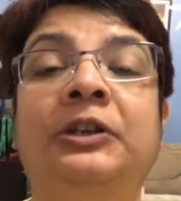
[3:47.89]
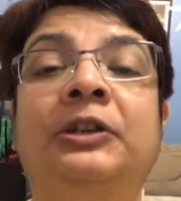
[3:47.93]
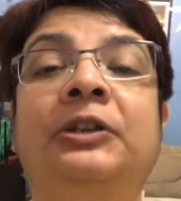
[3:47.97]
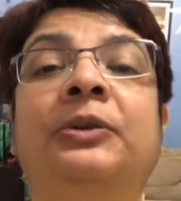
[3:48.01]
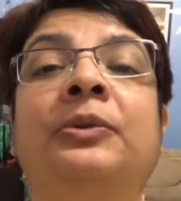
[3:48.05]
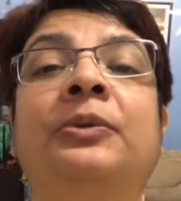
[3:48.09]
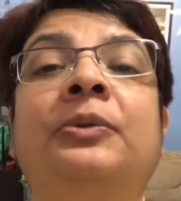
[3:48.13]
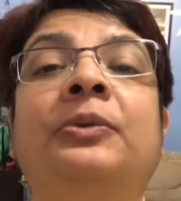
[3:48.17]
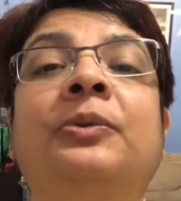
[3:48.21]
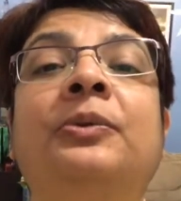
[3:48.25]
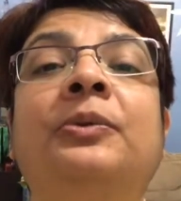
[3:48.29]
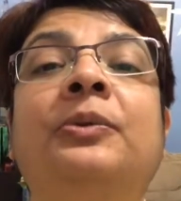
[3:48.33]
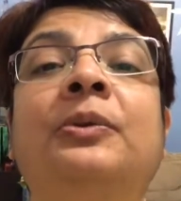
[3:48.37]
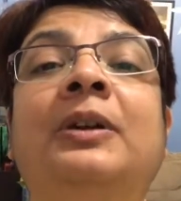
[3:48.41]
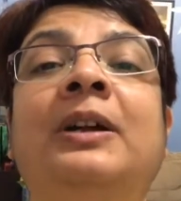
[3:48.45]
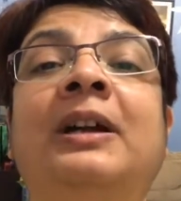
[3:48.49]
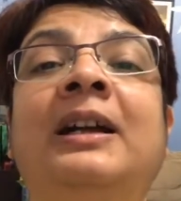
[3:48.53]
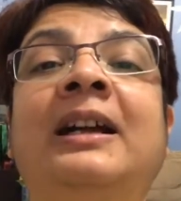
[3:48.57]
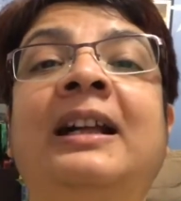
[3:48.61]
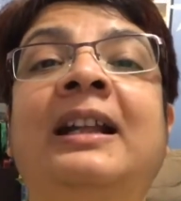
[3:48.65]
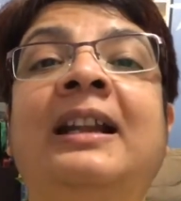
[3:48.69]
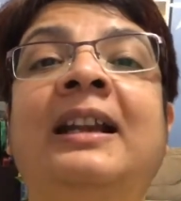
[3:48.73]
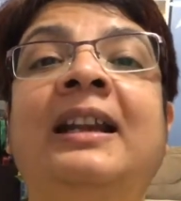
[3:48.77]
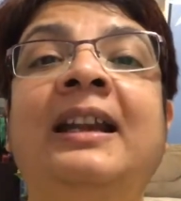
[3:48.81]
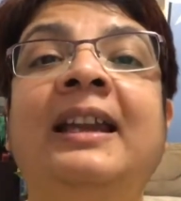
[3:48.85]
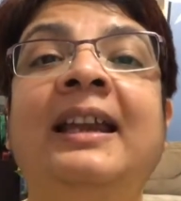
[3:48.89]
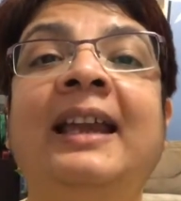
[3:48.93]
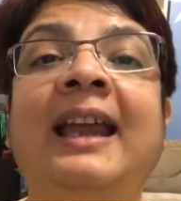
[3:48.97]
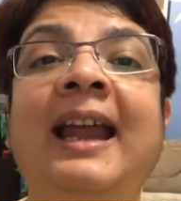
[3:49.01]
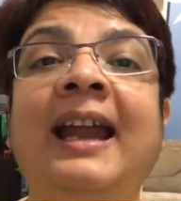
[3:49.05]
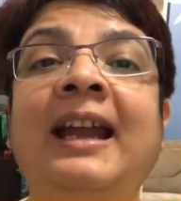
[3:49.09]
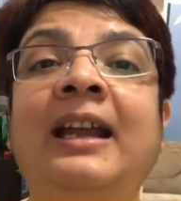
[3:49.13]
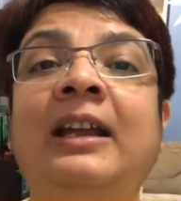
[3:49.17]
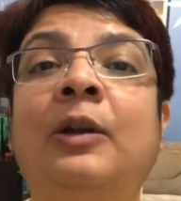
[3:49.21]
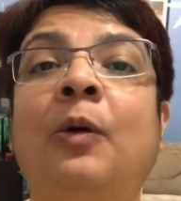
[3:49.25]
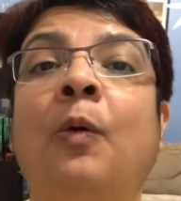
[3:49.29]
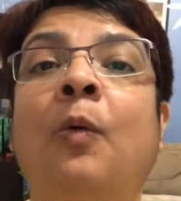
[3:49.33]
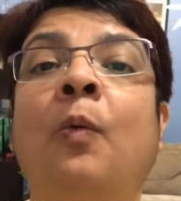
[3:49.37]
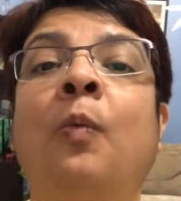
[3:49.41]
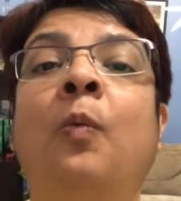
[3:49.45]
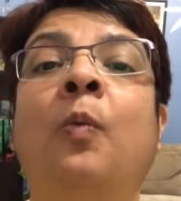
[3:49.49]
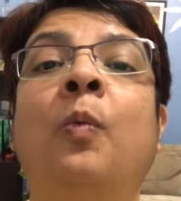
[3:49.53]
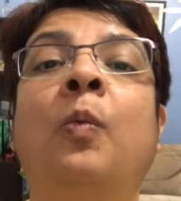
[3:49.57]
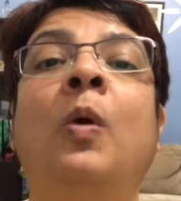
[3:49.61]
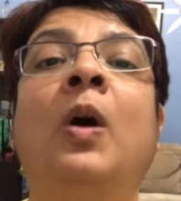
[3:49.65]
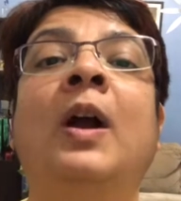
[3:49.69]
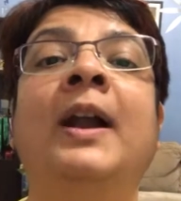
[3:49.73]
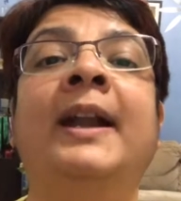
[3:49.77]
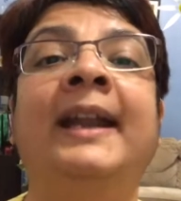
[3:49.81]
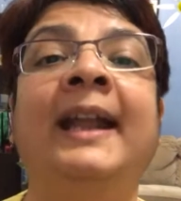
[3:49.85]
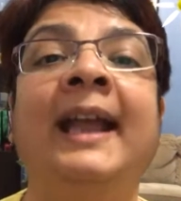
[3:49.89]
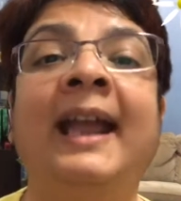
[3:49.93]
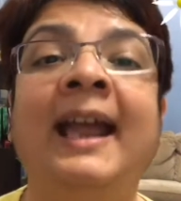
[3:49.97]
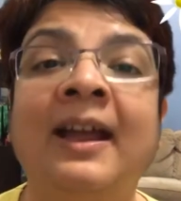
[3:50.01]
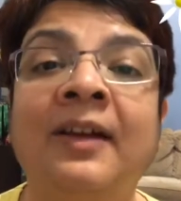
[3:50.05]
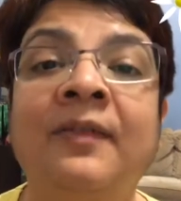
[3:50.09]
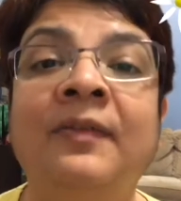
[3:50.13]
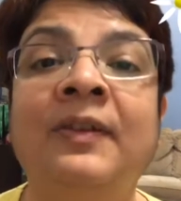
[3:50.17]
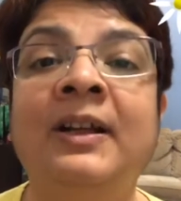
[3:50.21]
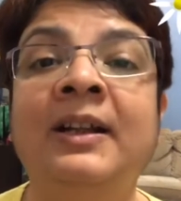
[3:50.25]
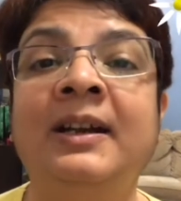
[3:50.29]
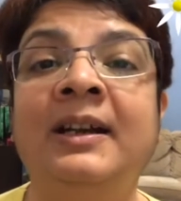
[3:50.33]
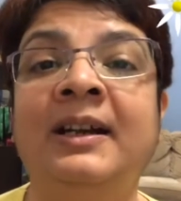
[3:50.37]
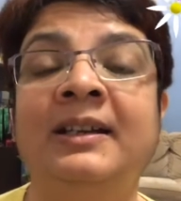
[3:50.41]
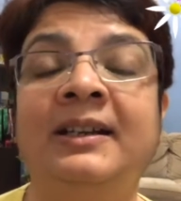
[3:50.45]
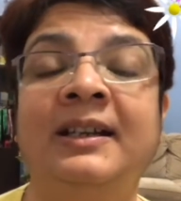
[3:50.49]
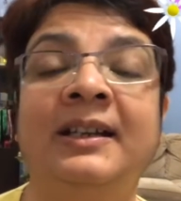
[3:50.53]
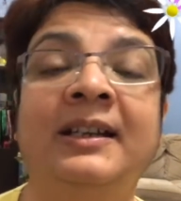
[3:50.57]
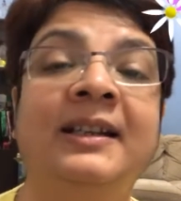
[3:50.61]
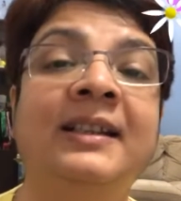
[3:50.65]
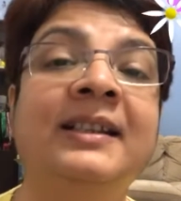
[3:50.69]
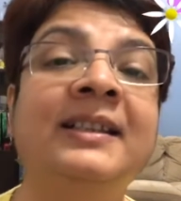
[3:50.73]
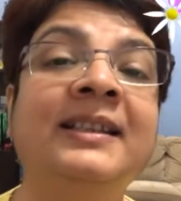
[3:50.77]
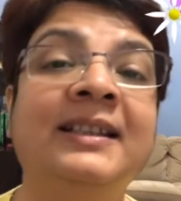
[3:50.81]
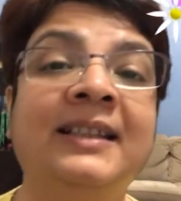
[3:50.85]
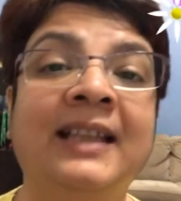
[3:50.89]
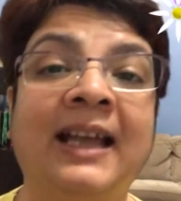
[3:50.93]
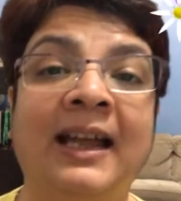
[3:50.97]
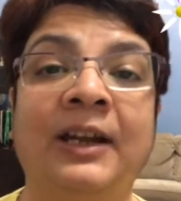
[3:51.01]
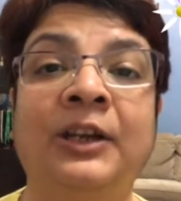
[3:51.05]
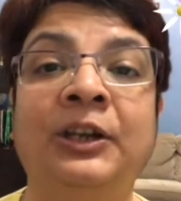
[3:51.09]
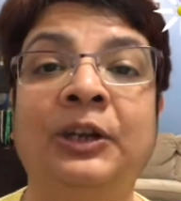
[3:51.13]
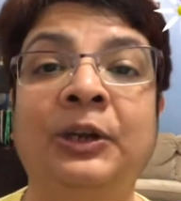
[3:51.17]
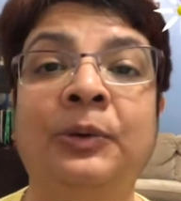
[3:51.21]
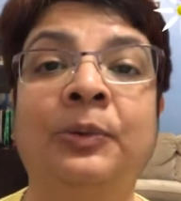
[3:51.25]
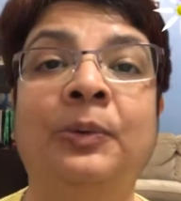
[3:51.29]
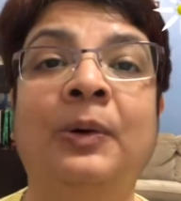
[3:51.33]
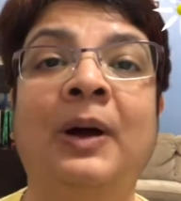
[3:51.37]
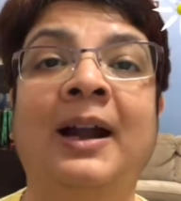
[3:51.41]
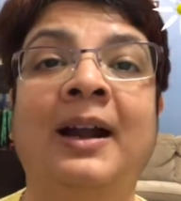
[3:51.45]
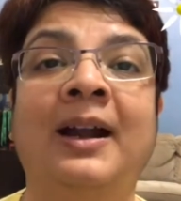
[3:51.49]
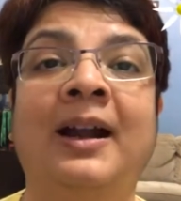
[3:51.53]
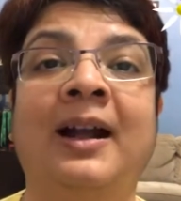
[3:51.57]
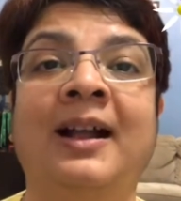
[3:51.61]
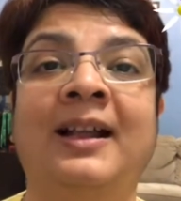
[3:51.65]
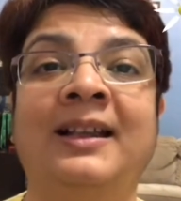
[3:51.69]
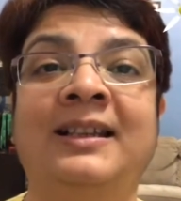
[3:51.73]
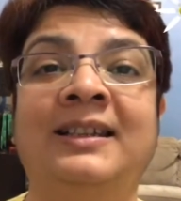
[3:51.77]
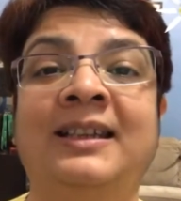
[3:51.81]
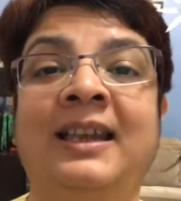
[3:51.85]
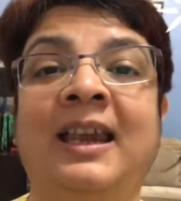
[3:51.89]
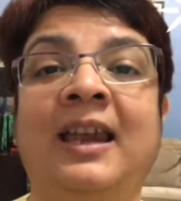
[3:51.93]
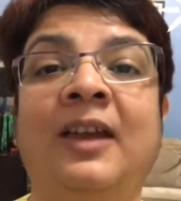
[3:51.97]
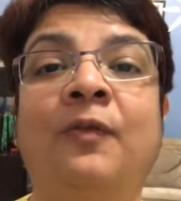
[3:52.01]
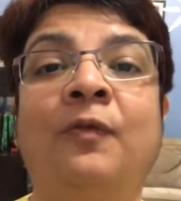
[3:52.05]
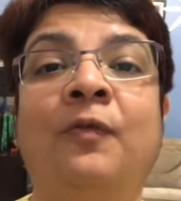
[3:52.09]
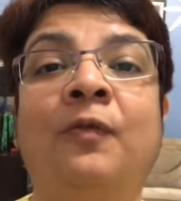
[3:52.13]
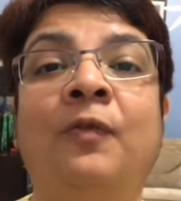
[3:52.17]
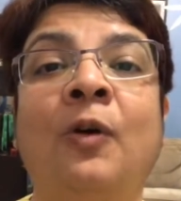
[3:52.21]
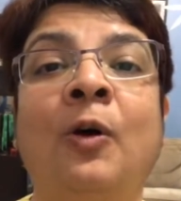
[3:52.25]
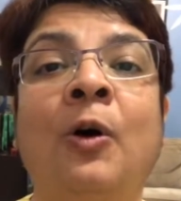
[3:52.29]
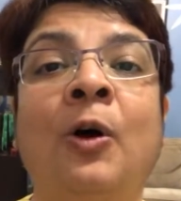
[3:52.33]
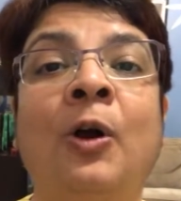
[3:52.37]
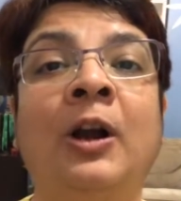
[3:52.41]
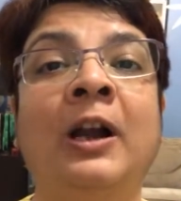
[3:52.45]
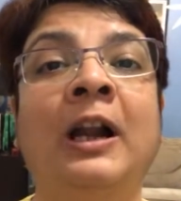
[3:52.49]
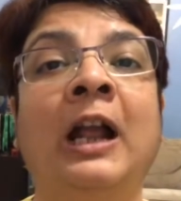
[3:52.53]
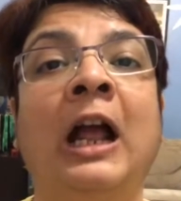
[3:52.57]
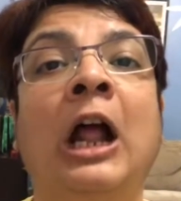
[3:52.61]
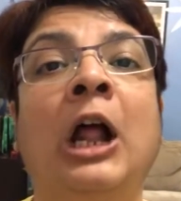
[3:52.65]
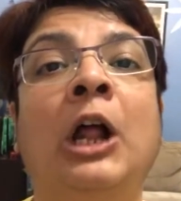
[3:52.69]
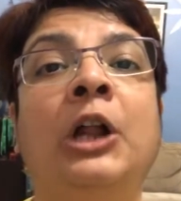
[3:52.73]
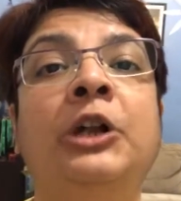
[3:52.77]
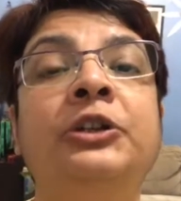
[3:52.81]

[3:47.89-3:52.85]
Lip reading: to create whatever it is that you are asking for,